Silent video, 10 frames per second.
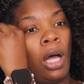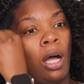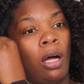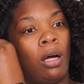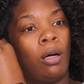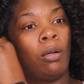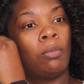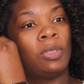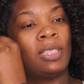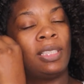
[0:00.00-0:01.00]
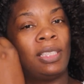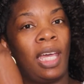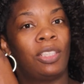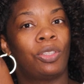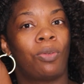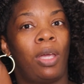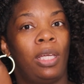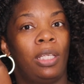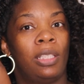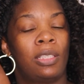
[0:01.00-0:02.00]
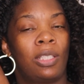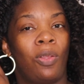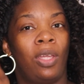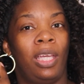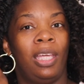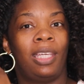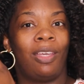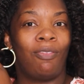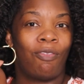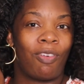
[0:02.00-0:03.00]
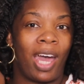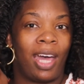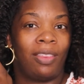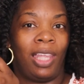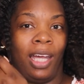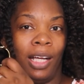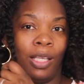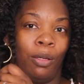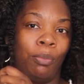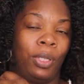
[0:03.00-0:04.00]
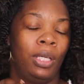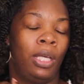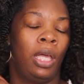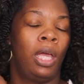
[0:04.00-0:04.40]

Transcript: to saturate it so that it can find that clumping.